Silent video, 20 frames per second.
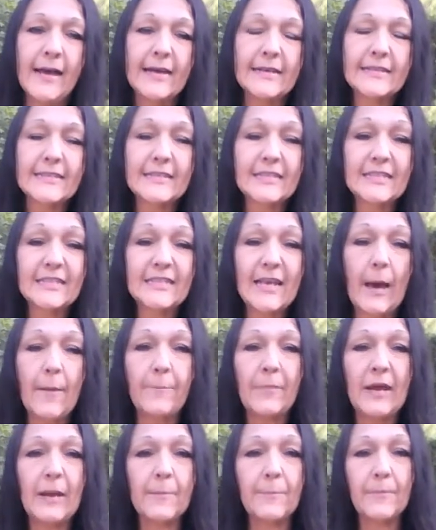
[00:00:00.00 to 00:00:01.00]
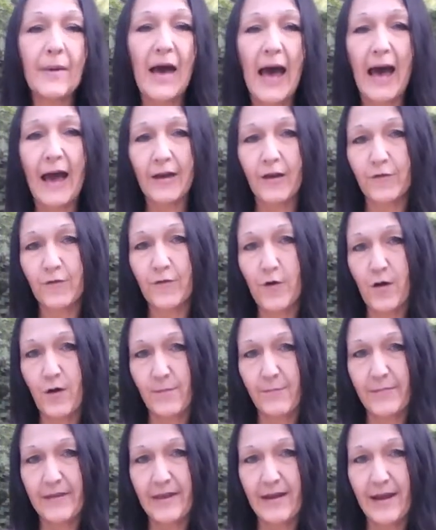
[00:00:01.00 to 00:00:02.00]
stepping back
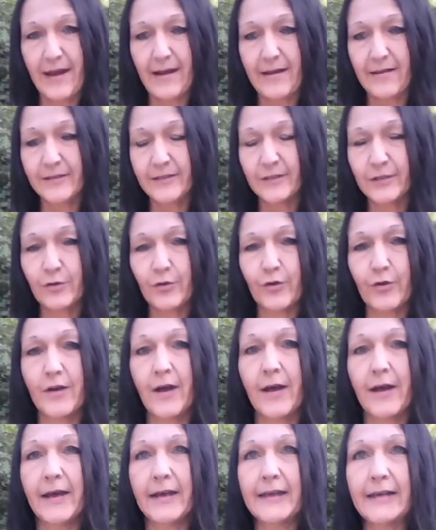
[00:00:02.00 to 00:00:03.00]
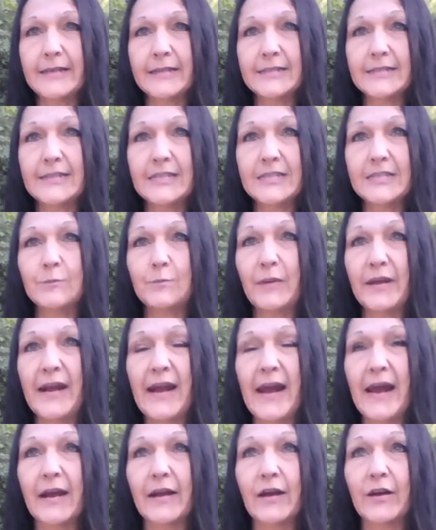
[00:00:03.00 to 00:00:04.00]
from the answer. Is this
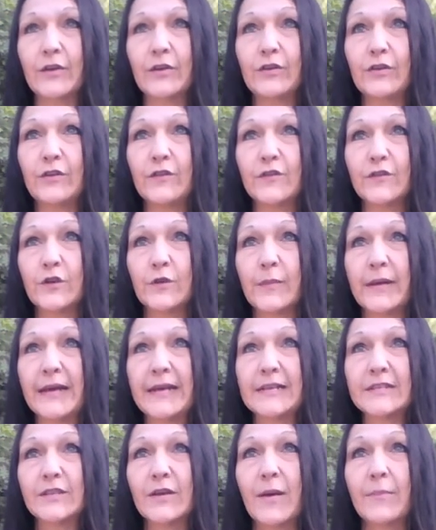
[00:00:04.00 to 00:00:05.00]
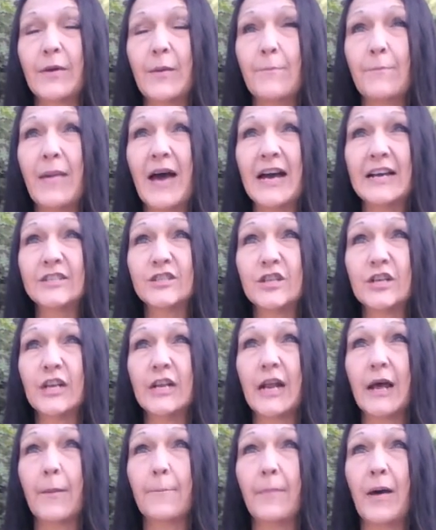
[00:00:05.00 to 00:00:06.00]
banana good for me? So I'm
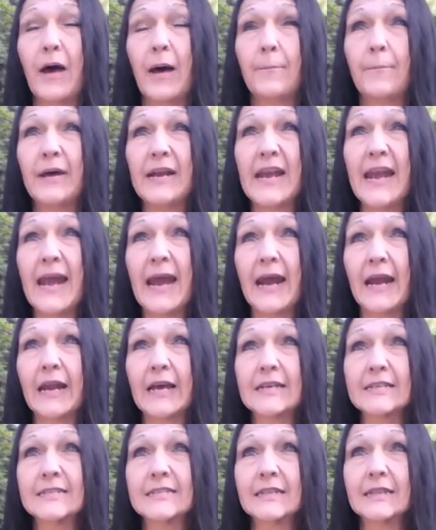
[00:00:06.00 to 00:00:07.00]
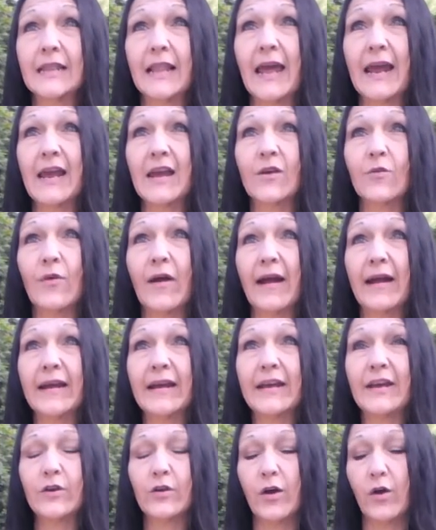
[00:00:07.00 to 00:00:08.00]
imagining a banana laying right
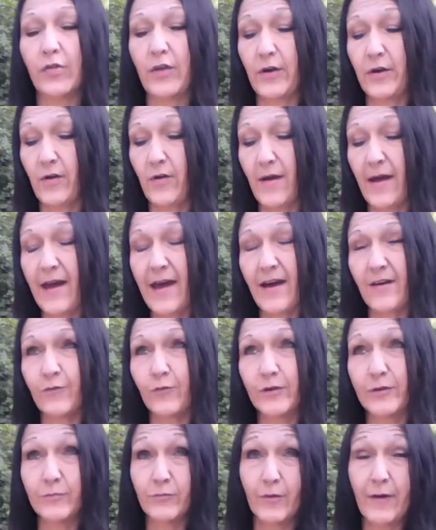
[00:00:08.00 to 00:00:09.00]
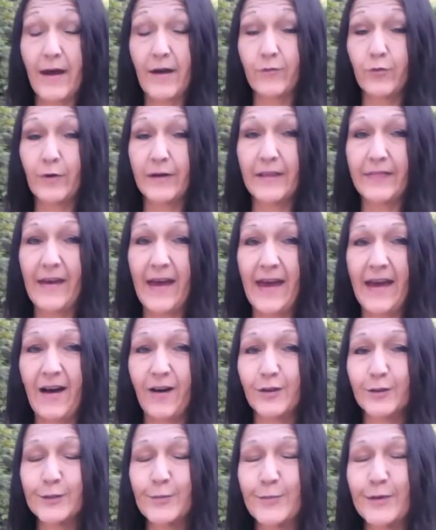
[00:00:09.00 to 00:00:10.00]
here, although I don't have one. I don't have one in the
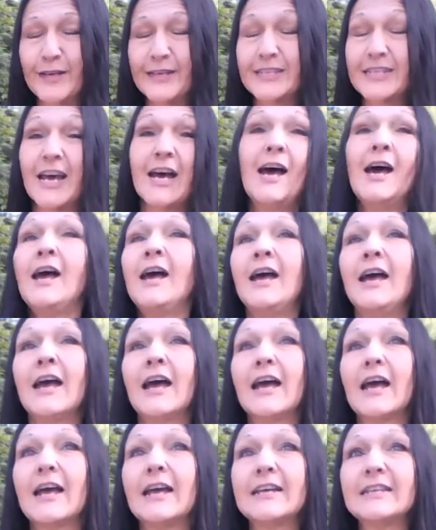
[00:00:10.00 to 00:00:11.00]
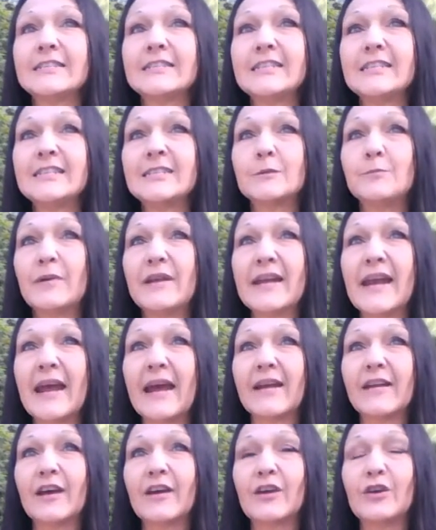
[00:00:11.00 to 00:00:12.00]
house, but is this
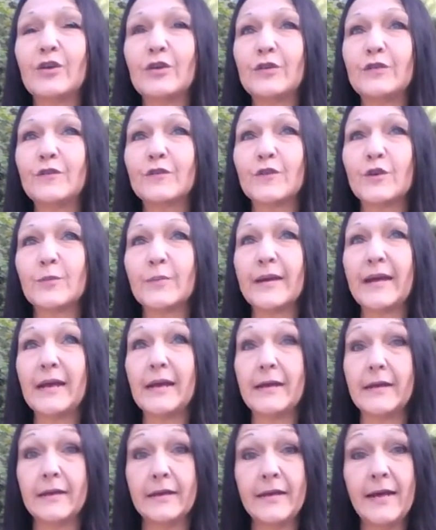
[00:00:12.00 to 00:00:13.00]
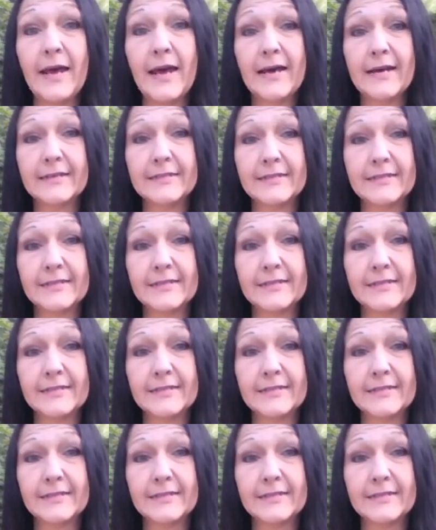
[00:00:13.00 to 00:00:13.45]
banana good for me? Yes.